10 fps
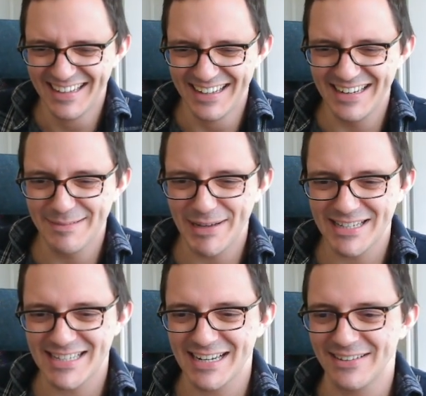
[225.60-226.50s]
Need a better
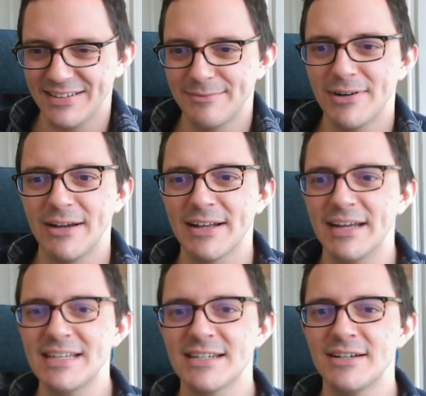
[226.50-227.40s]
tagline. Right, okay,
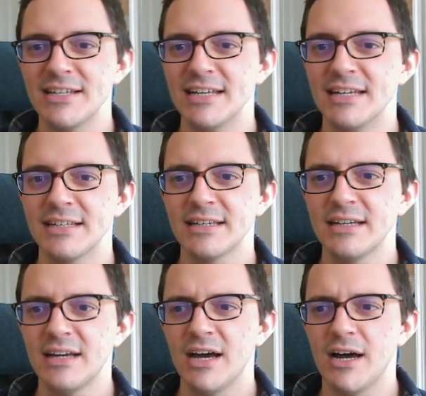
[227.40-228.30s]
here's an ODE.
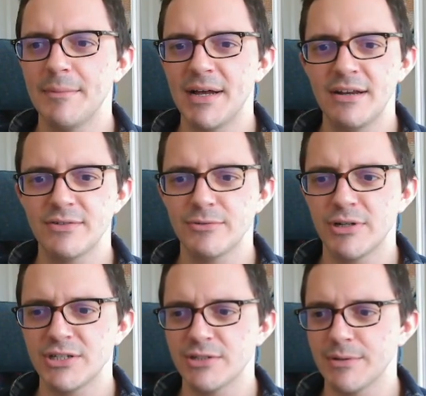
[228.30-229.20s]
And here's some
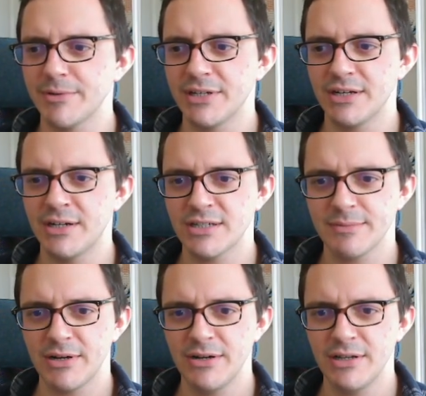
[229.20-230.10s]
questions we might ask
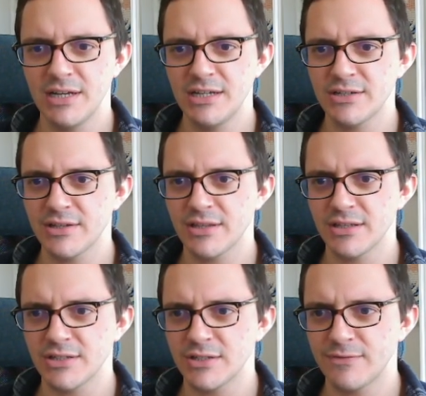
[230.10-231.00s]
about ODEs. I think
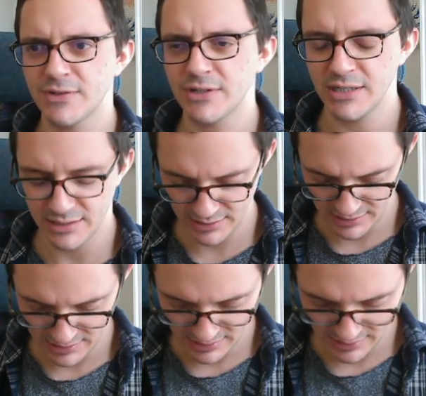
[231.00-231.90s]
this is fine.
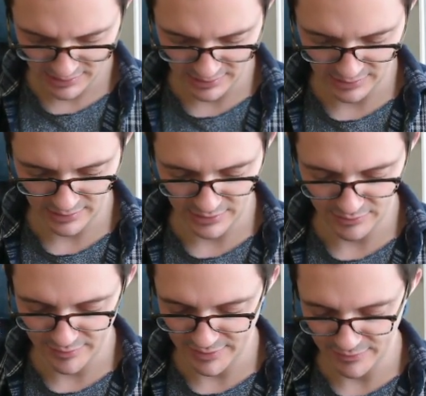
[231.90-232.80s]
The
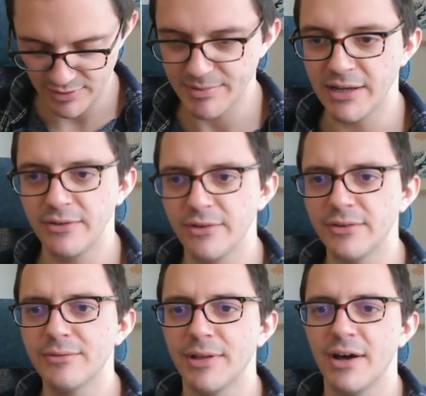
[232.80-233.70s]
derivatives depend on,
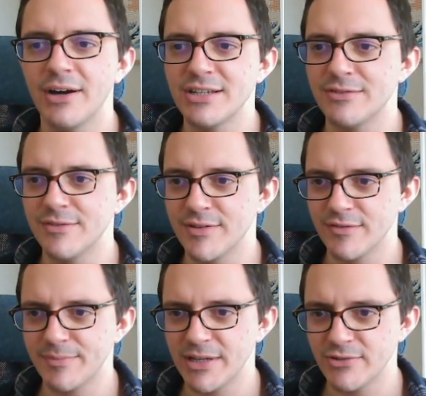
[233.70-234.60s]
the highest derivative
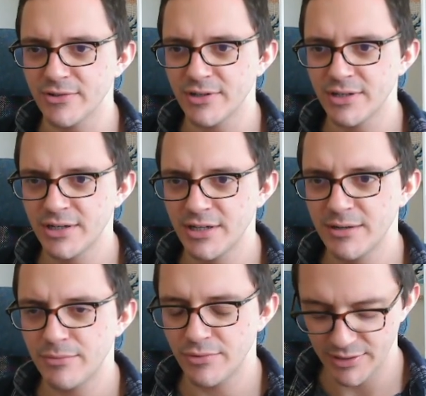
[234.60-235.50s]
depends on
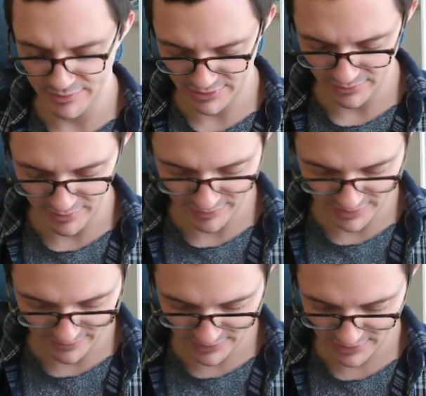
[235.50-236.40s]
previous
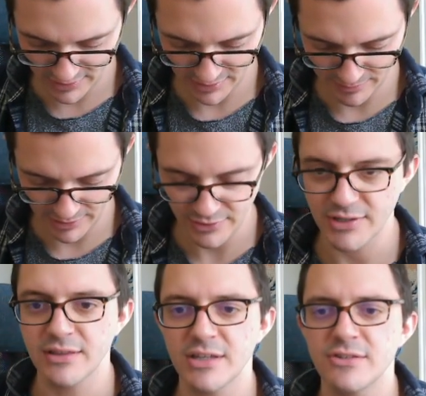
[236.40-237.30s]
derivatives, and we're
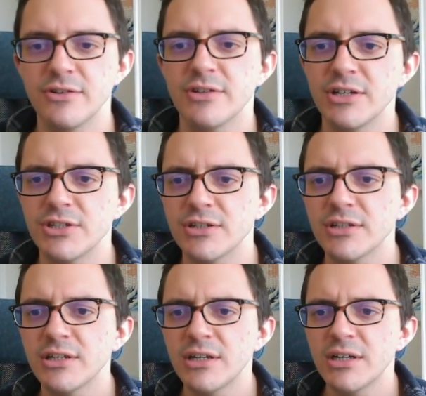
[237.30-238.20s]
using this notation.
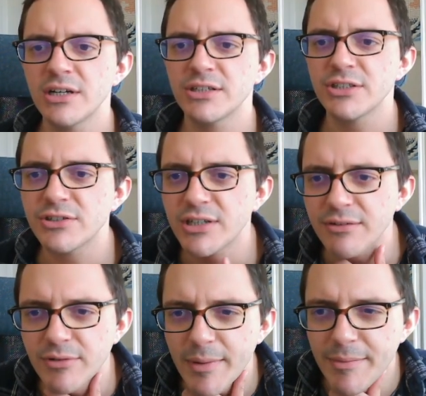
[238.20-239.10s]
I should try and
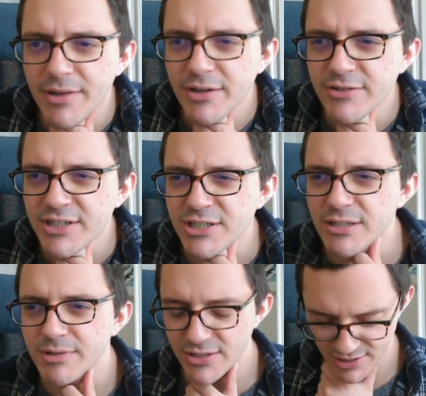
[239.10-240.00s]
remember the notation that
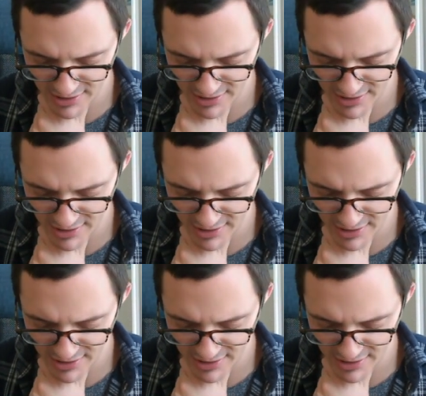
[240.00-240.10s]
we're using in